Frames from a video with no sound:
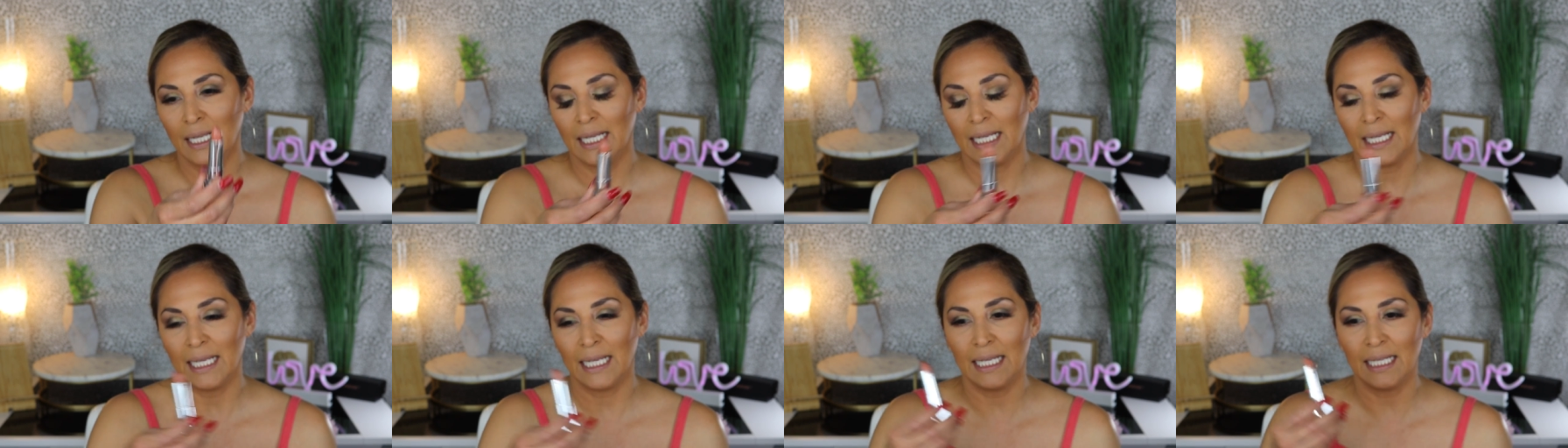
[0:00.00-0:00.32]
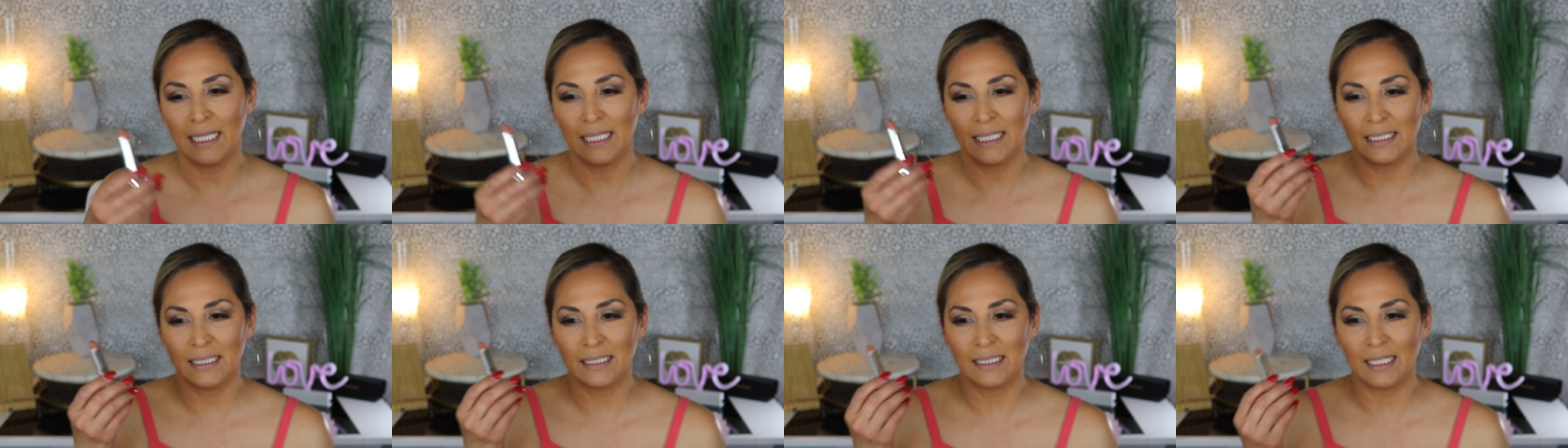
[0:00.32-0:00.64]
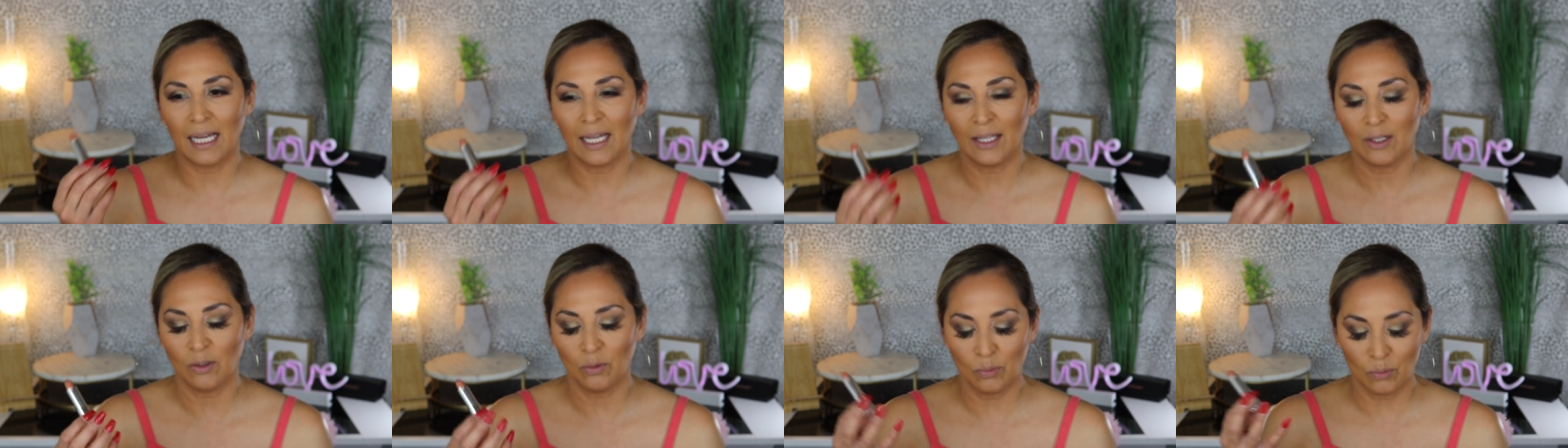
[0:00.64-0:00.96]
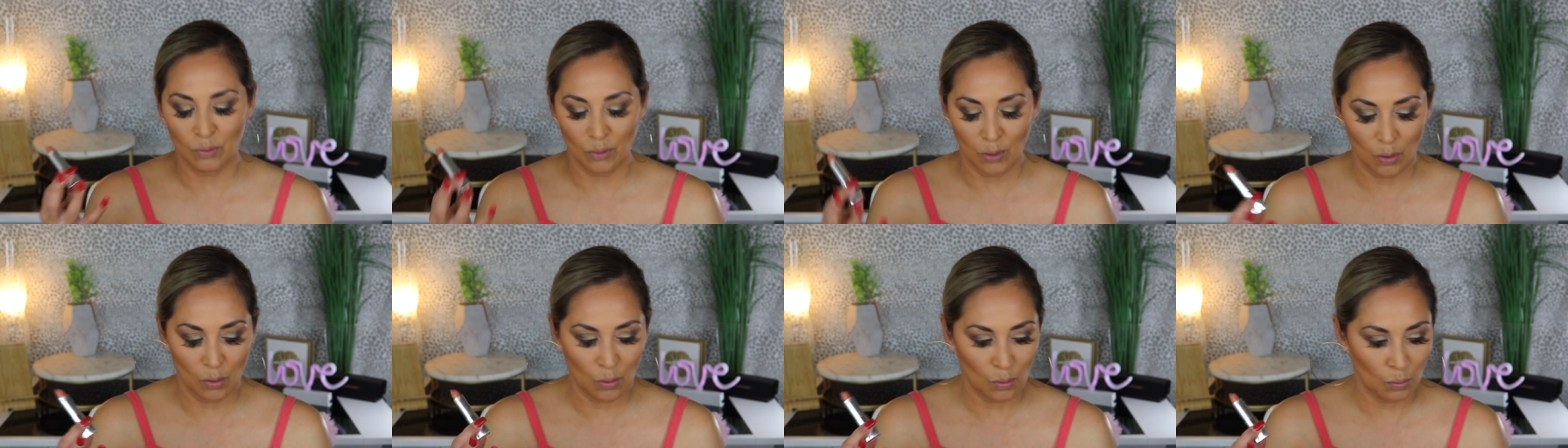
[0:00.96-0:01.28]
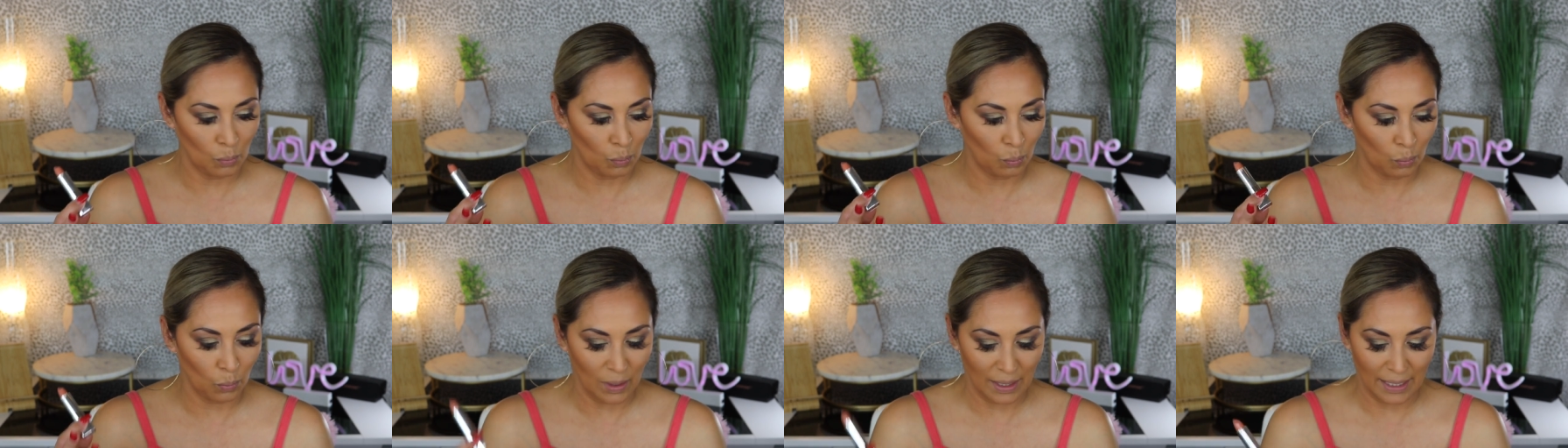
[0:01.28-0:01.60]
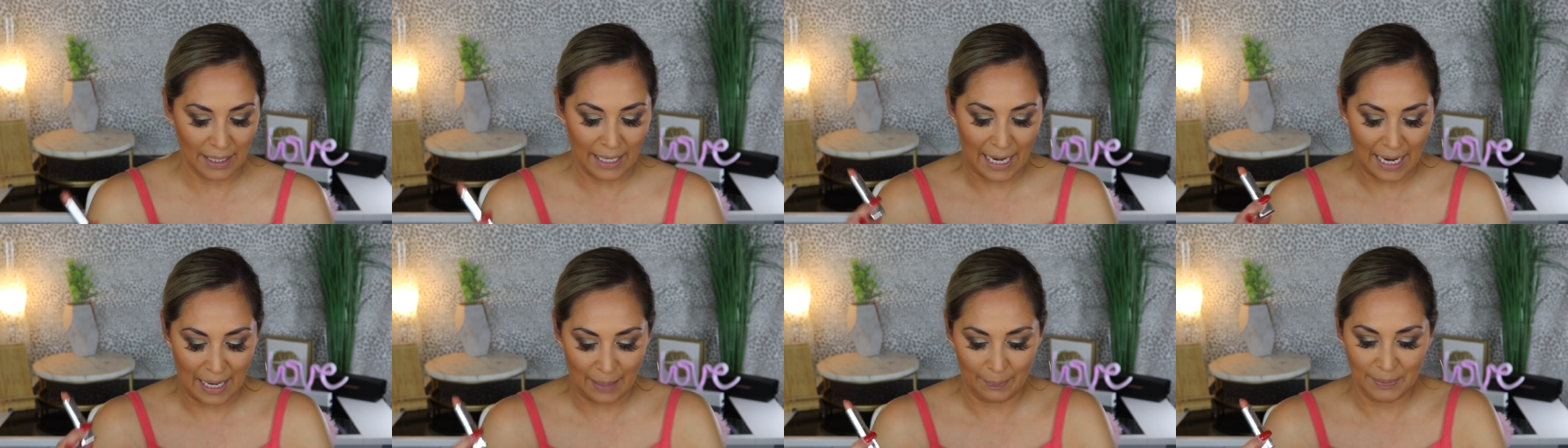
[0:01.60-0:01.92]
and I don't know what
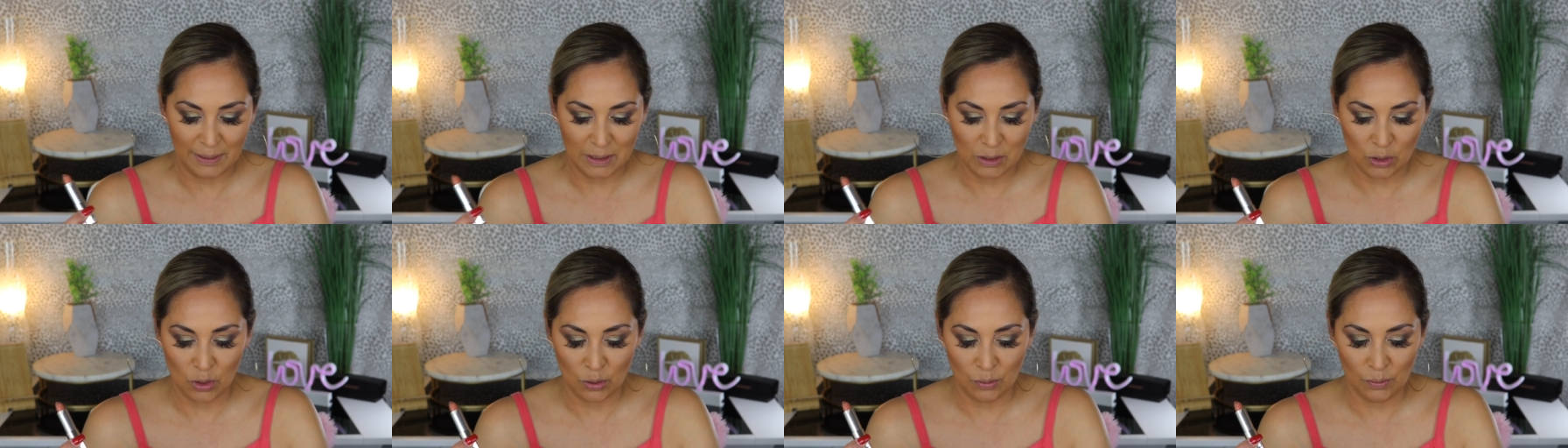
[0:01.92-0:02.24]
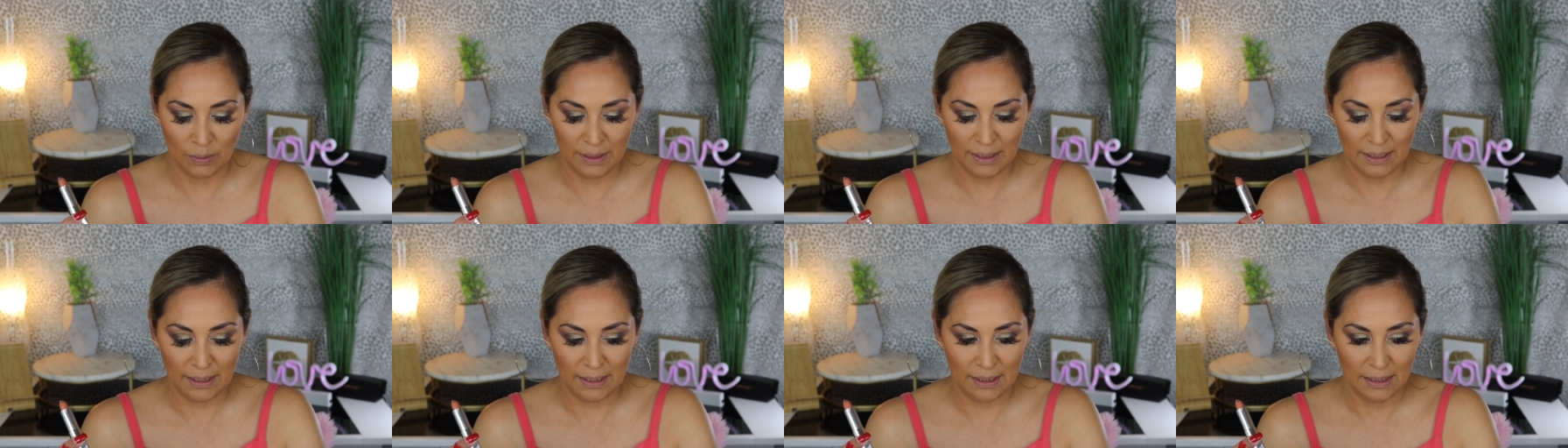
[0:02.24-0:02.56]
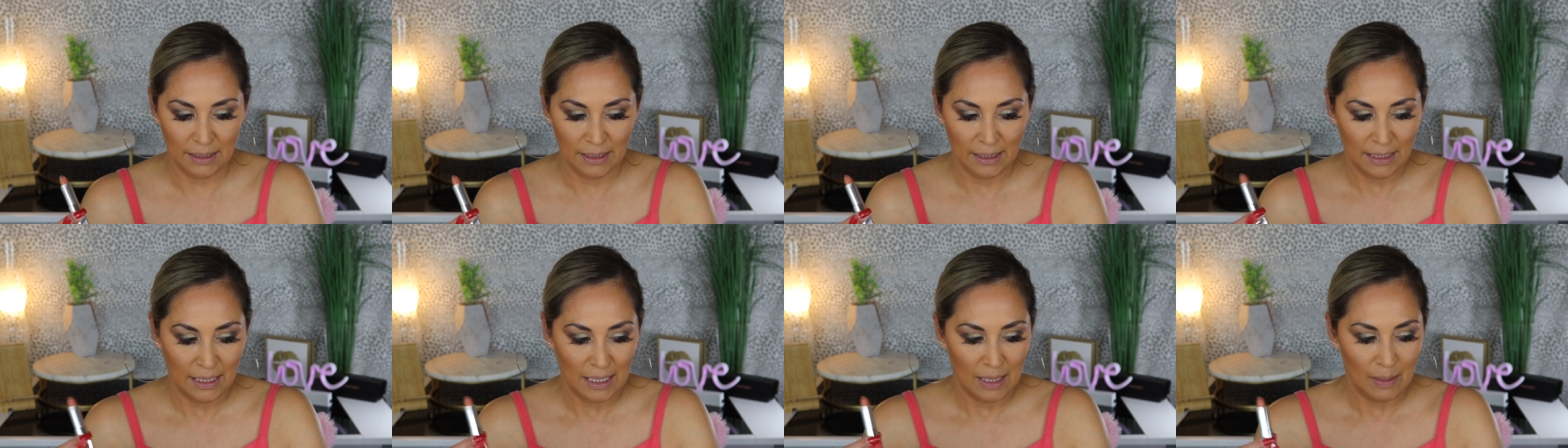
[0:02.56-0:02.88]
happened to it,